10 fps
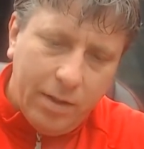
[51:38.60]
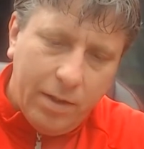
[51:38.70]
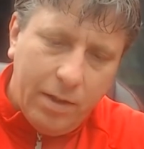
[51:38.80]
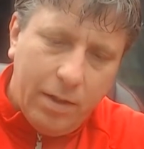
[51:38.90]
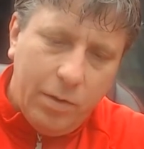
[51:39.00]

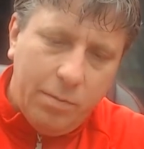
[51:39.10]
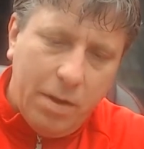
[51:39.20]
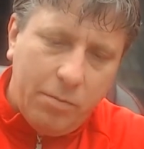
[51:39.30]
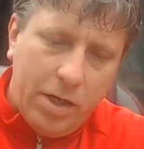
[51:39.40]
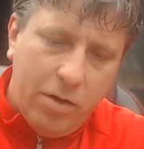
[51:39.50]
With
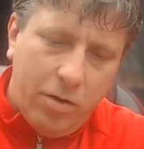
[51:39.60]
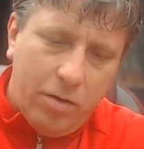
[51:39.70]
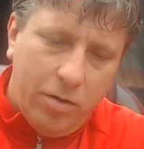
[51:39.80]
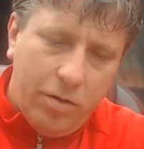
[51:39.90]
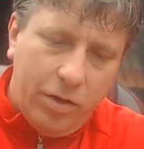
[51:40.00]
memory not
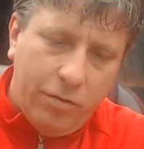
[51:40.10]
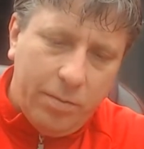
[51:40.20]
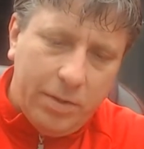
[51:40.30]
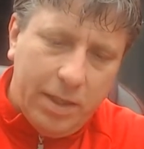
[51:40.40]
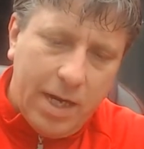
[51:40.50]

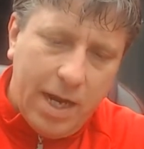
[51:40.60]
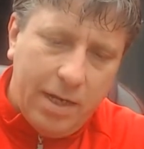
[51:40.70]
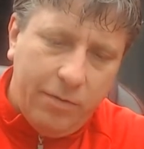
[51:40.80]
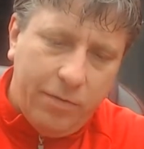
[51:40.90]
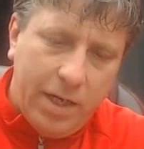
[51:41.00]
uncorrupt and it
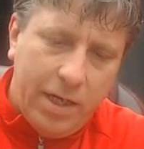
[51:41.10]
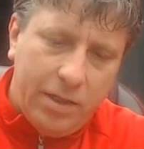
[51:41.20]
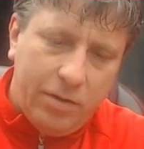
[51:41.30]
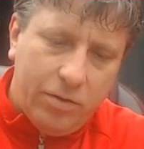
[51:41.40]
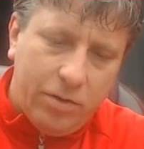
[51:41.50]
heading for heat
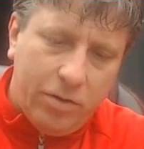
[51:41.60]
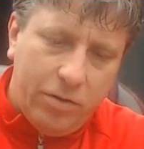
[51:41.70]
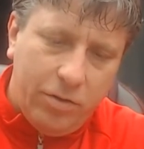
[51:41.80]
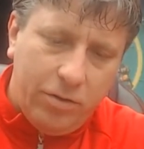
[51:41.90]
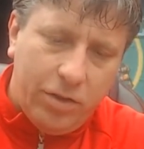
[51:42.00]
source
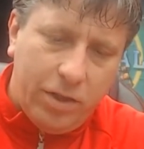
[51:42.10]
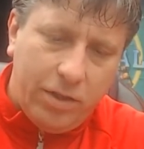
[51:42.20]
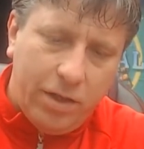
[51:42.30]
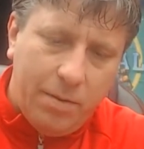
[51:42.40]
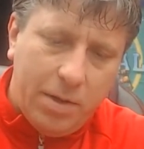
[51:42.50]
conjunction and
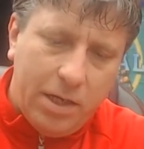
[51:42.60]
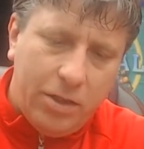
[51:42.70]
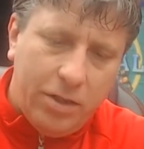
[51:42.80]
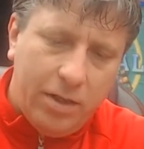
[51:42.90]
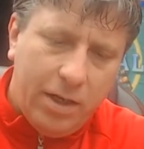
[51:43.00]

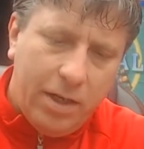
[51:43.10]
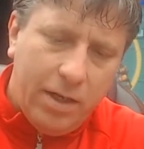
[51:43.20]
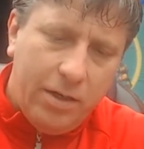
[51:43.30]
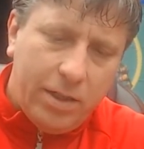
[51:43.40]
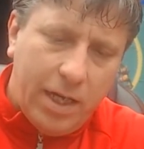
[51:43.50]
termination,
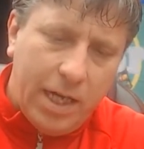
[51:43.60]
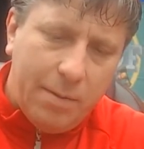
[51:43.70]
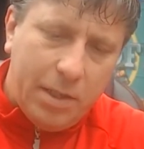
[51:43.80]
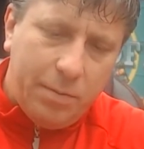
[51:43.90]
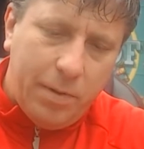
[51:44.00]
you take
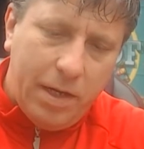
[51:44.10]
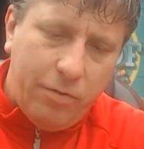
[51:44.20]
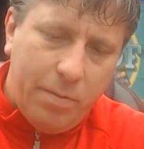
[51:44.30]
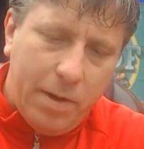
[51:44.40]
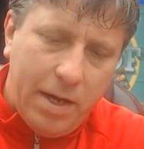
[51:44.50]
MSB and
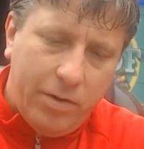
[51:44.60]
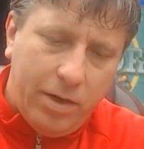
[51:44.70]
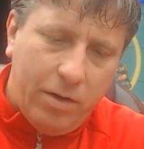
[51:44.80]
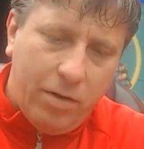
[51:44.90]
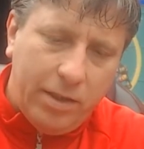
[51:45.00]
repair on a
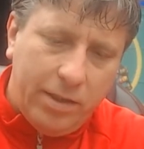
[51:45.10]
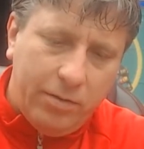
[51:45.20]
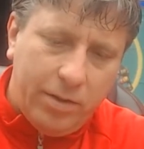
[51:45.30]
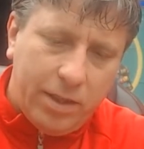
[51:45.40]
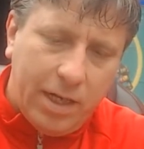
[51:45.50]
line until the
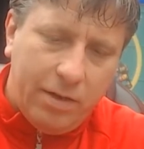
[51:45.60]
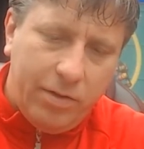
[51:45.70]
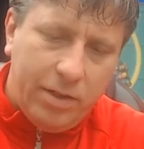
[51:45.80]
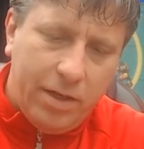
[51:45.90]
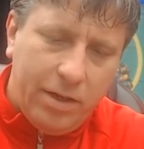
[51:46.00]
scan
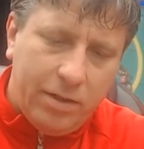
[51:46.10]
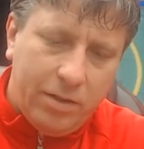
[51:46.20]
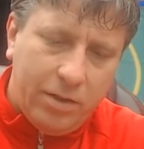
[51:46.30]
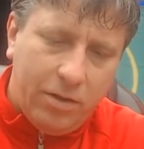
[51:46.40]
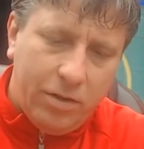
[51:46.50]
returns and
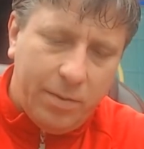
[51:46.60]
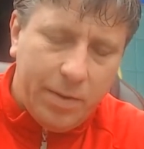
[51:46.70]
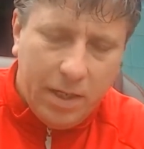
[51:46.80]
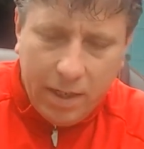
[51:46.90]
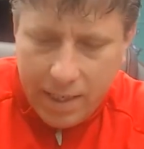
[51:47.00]
Starship.
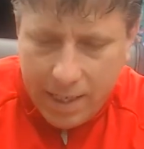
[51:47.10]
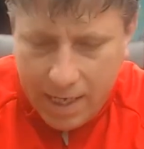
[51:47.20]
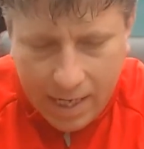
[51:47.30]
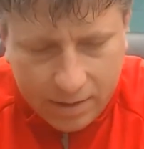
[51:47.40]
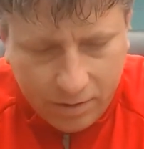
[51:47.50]
It
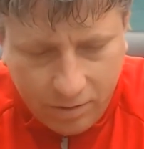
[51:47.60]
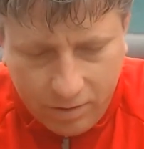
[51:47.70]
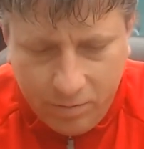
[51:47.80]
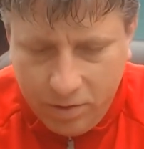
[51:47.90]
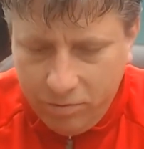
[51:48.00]
has got
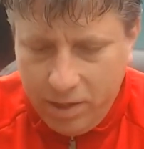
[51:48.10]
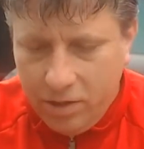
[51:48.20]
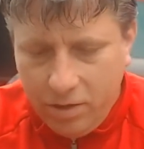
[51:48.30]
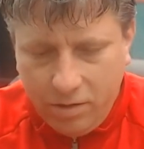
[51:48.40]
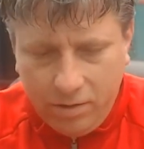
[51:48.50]
some
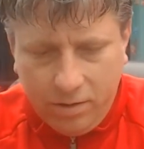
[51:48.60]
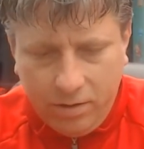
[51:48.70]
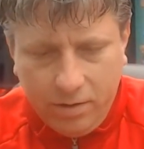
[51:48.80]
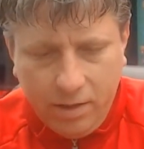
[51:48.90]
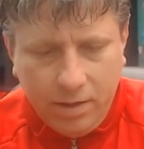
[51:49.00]
screenshots.
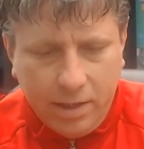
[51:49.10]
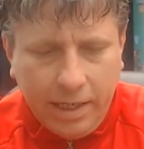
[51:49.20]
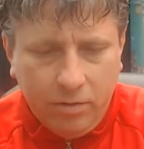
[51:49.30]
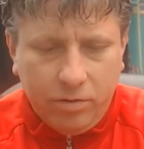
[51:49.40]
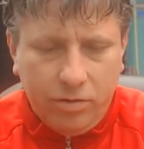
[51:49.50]

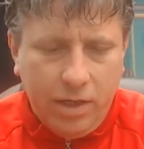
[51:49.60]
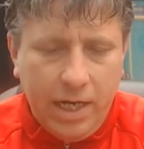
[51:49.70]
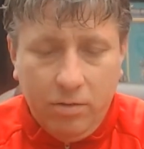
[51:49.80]
It looks